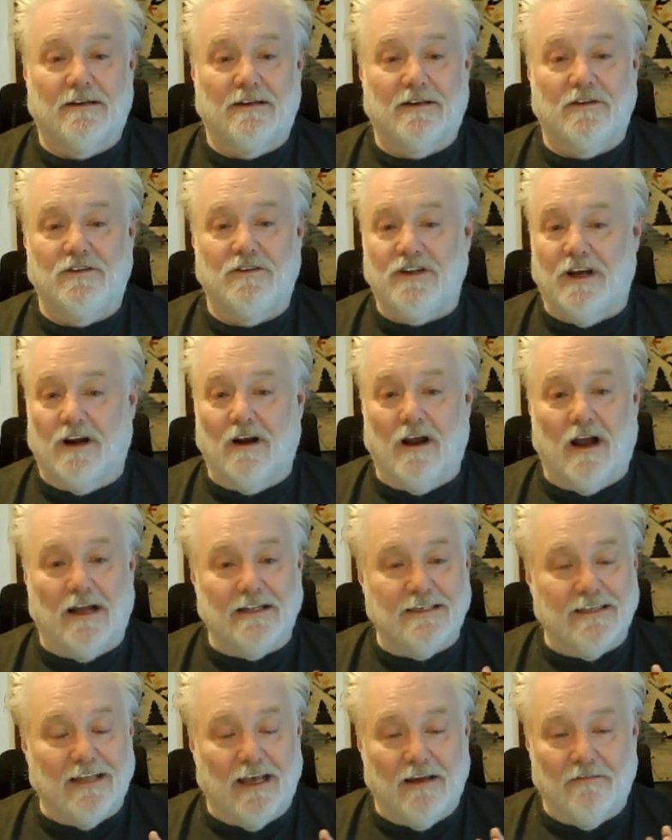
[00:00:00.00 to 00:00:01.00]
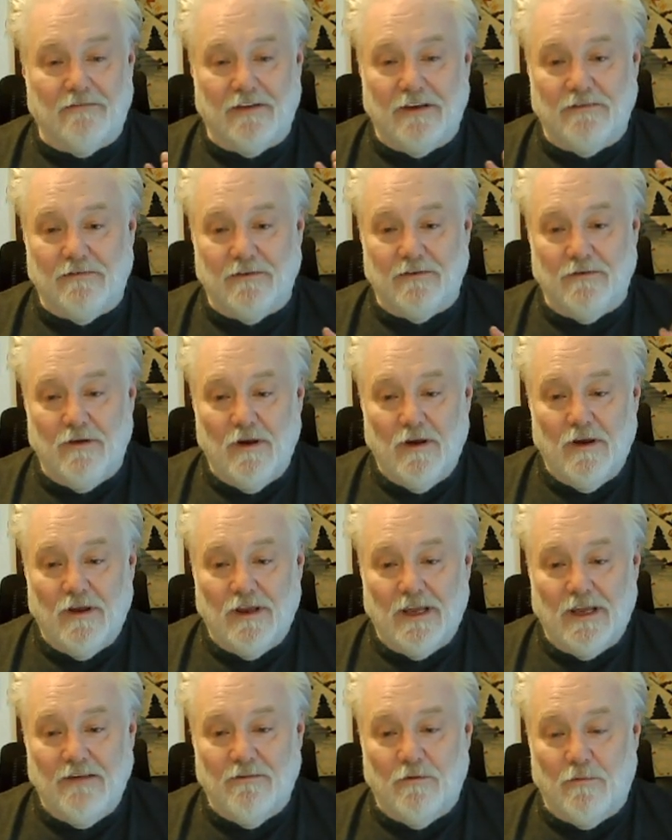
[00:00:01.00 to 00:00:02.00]
You share God's love even,
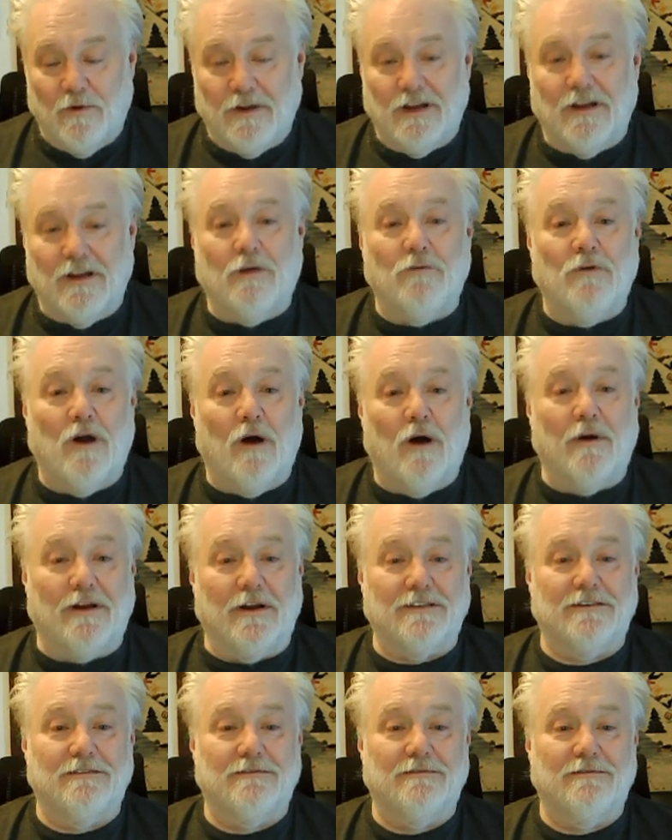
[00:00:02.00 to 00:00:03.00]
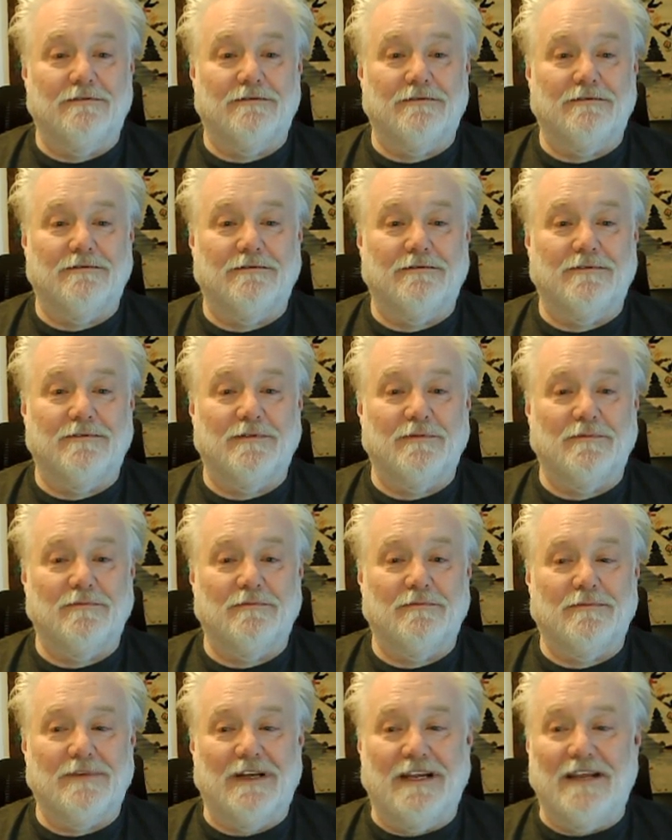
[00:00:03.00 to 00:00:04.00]
even when you don't know it,
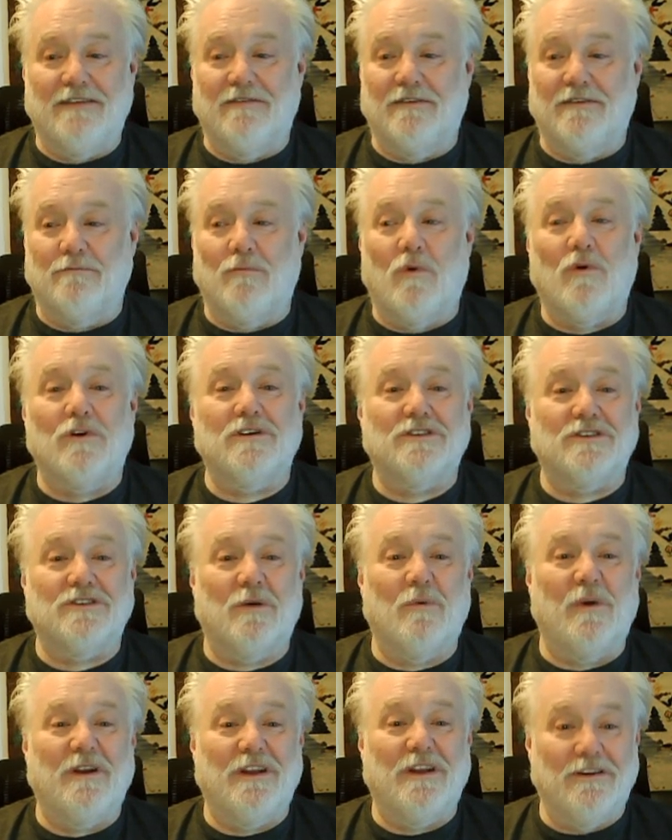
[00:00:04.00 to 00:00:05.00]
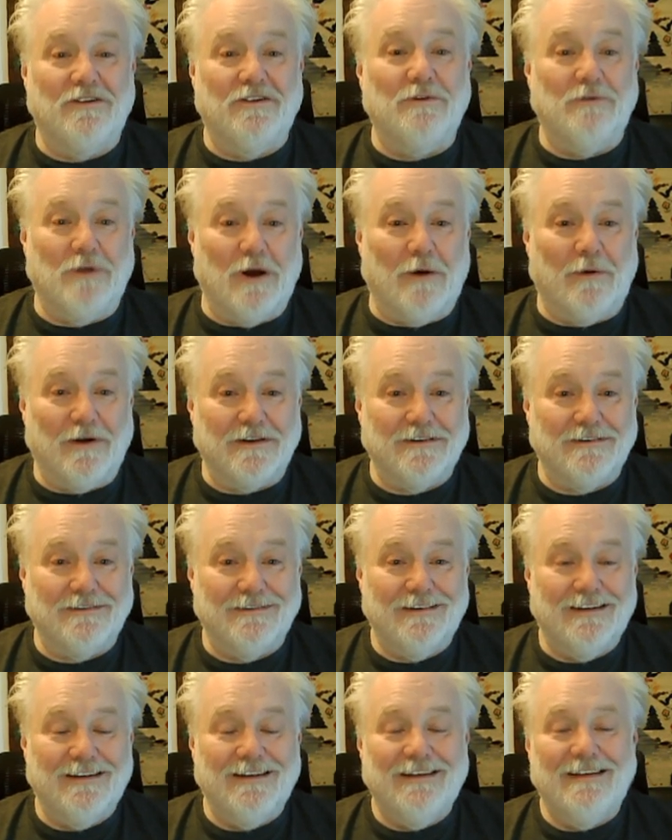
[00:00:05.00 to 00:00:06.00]
and even more so when you do know it.
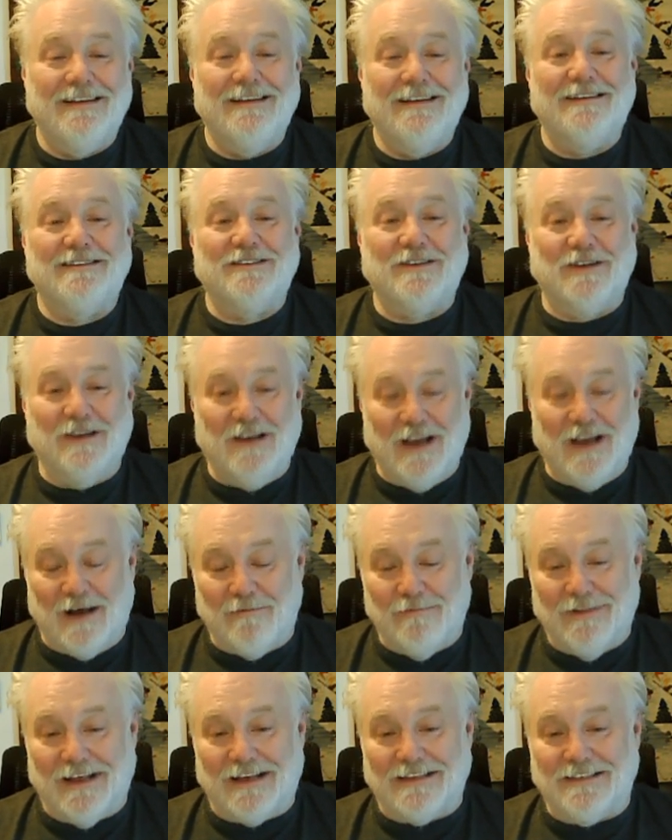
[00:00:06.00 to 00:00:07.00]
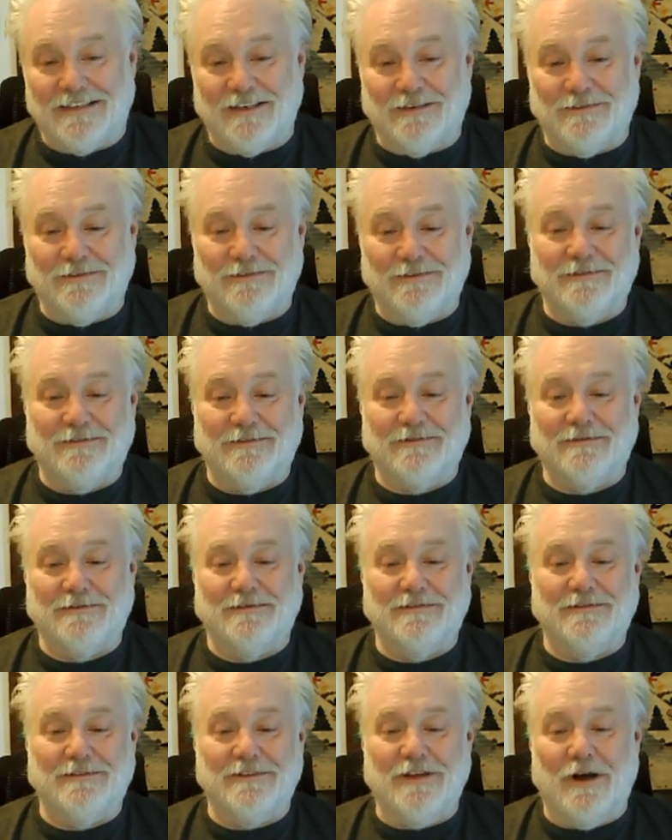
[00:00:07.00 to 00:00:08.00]
So God bless you.
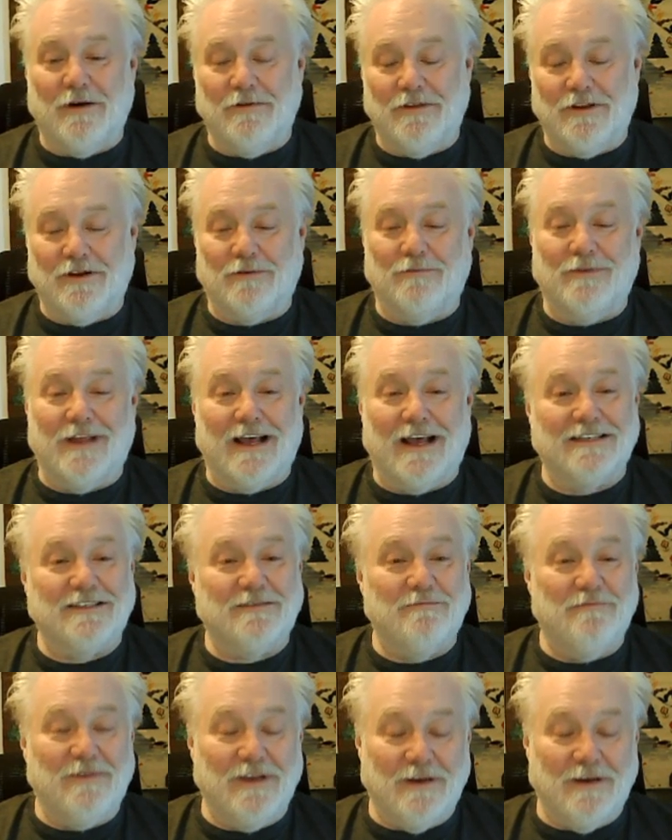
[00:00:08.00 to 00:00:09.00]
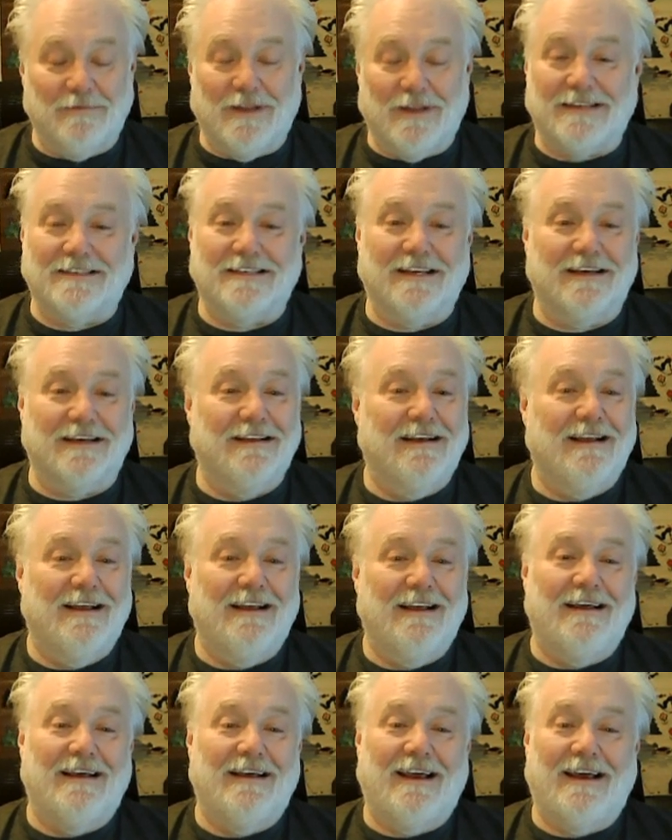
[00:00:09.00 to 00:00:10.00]
Know that you're blessed. Be a blessing.
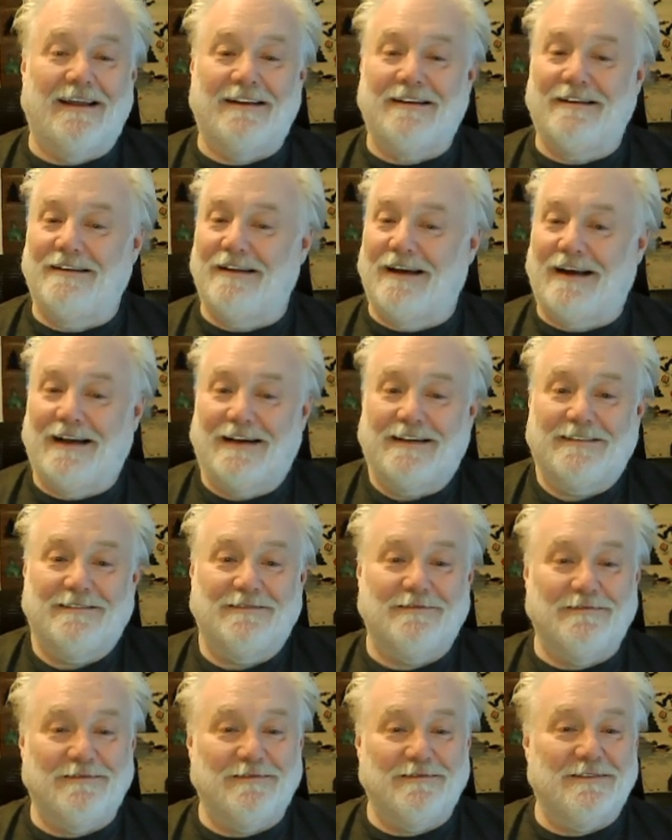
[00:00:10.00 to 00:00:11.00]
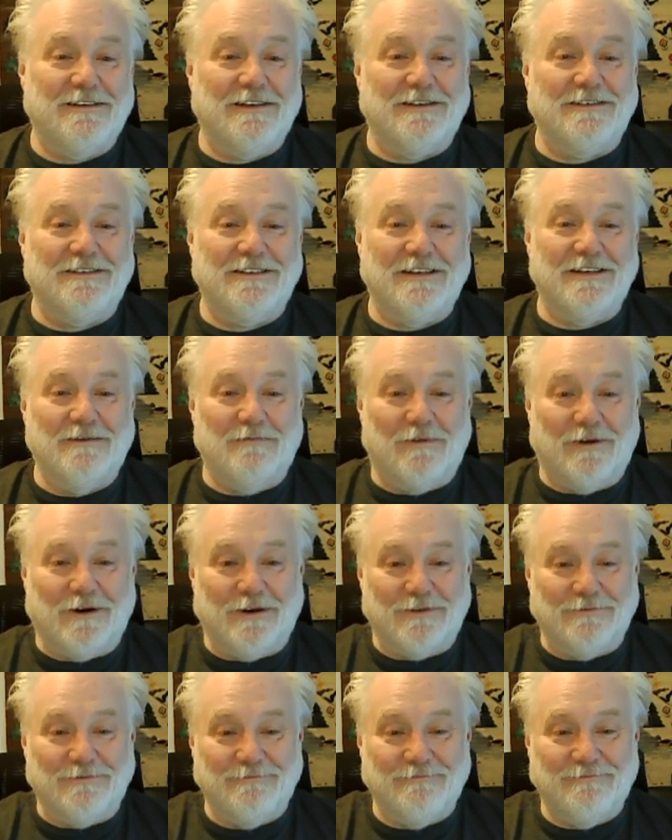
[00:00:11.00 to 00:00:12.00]
And uh, I'll see you
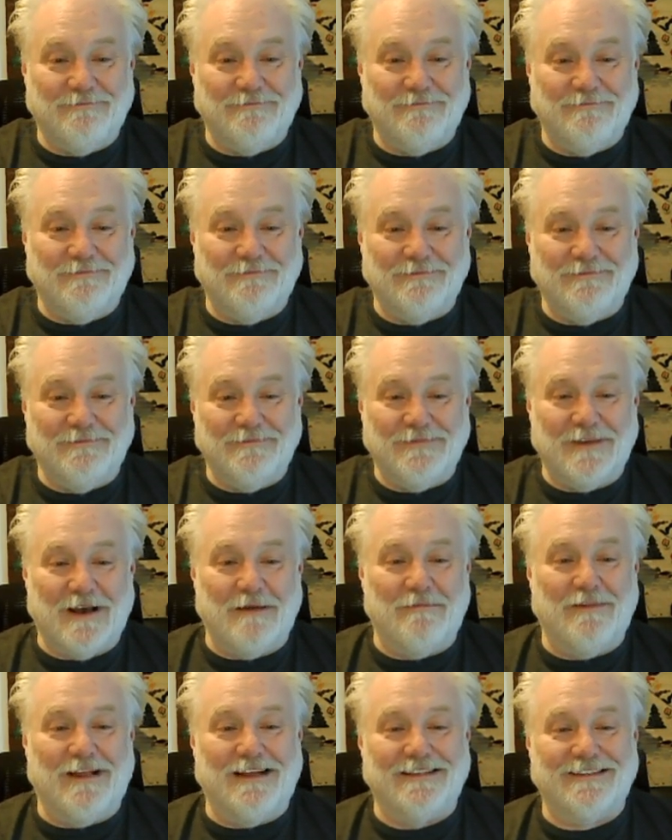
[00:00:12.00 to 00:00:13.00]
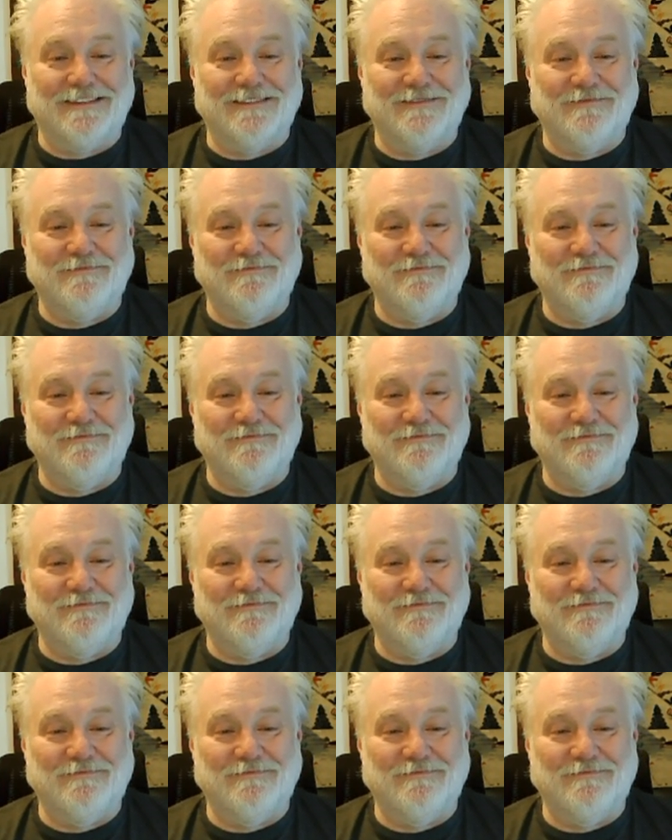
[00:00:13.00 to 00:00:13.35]
tomorrow. God bless.